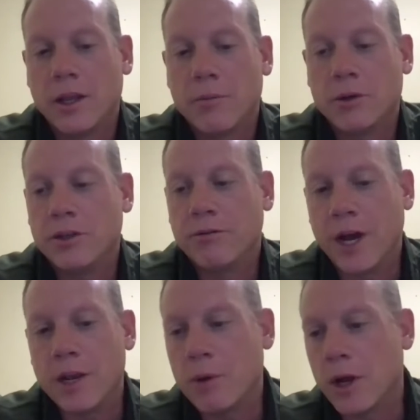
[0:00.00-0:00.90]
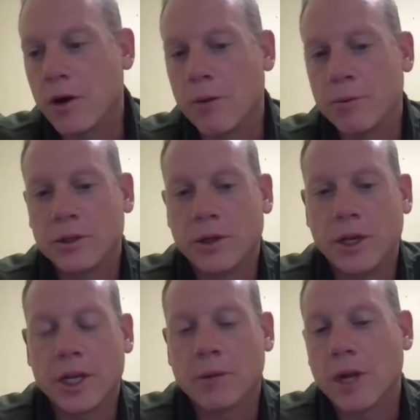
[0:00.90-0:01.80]
but you find a better
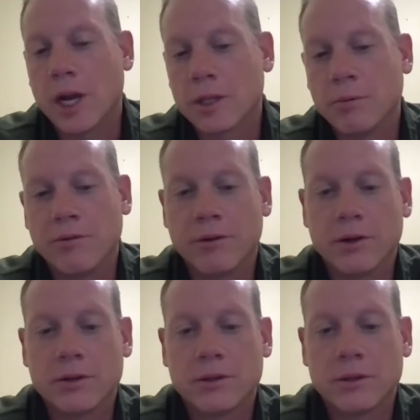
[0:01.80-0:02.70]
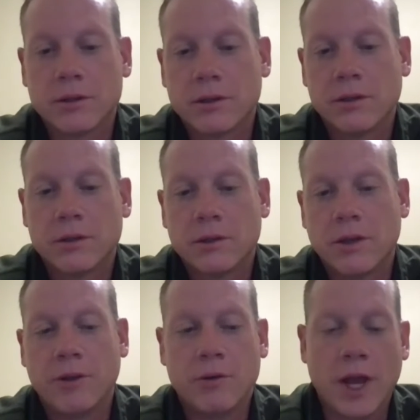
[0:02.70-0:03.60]
opportunity, come talk to me first.
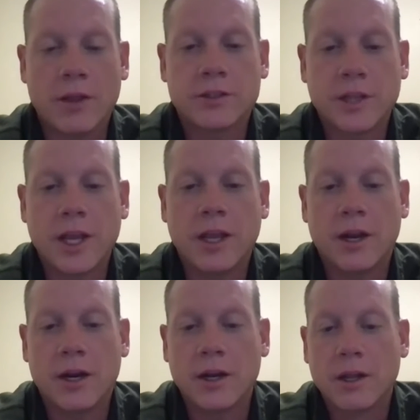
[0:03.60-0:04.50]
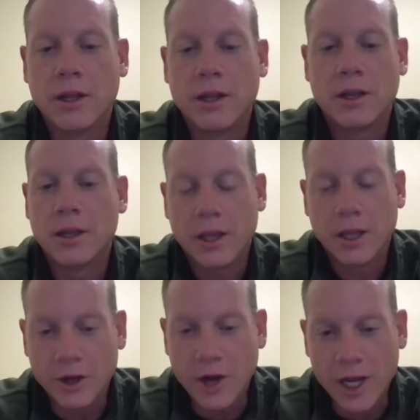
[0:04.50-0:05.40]
If you'd rather stay here,
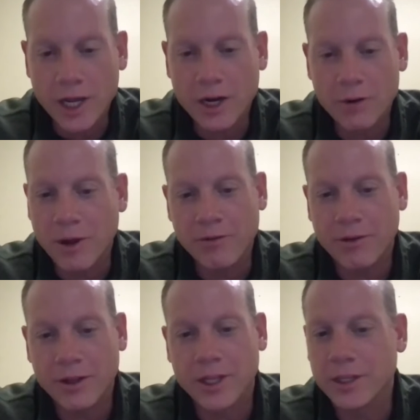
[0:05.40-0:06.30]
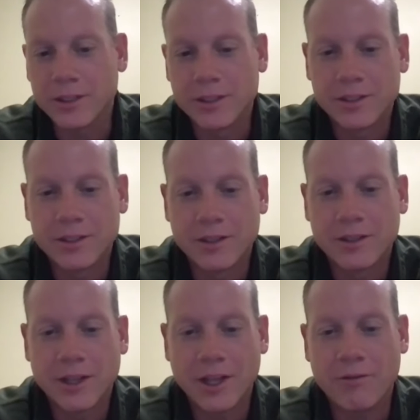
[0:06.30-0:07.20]
you're not going to hurt my feelings
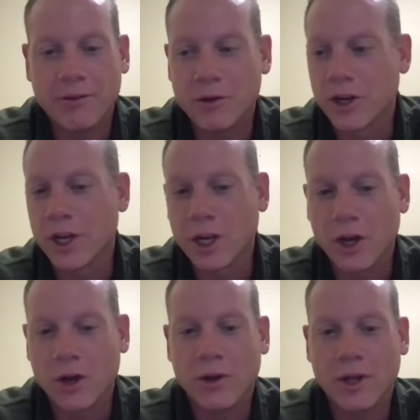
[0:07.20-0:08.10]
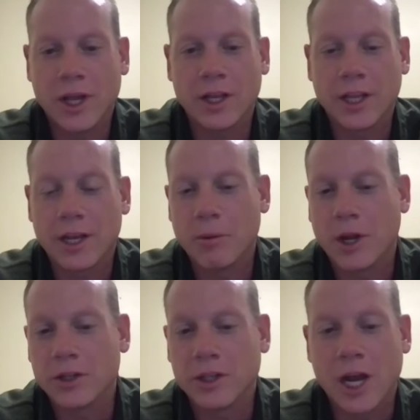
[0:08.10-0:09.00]
if you're going to go and get a
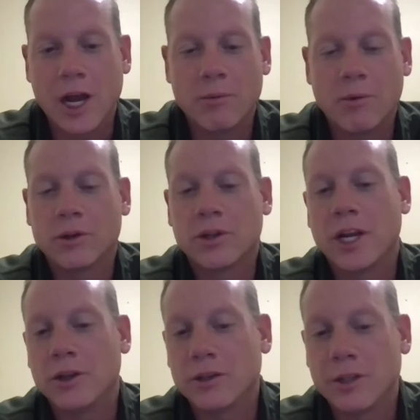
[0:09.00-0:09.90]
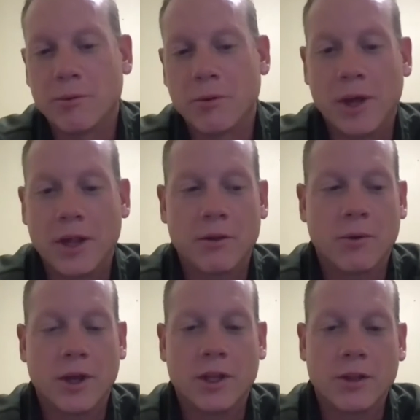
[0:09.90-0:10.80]
better job or try to do something better than
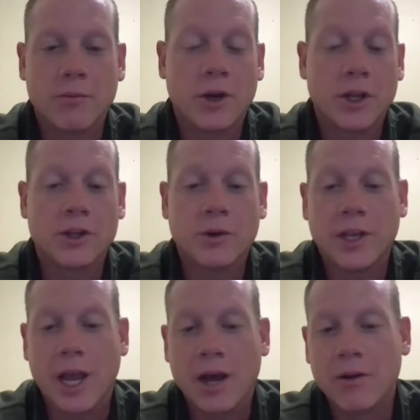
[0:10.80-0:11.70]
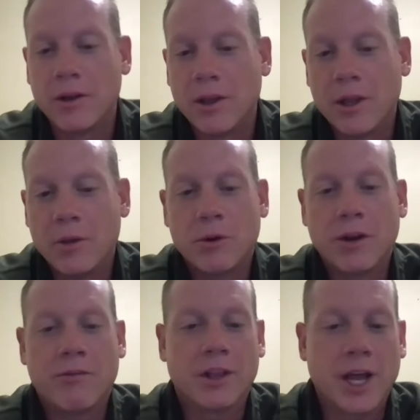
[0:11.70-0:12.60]
what you're doing now. But
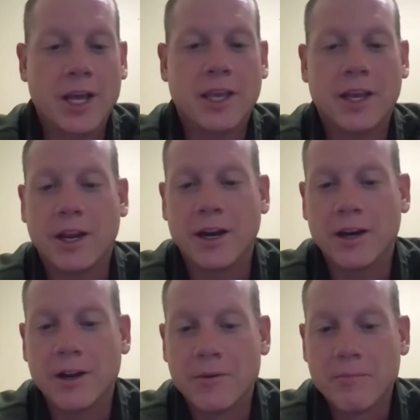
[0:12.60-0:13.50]
if you like it here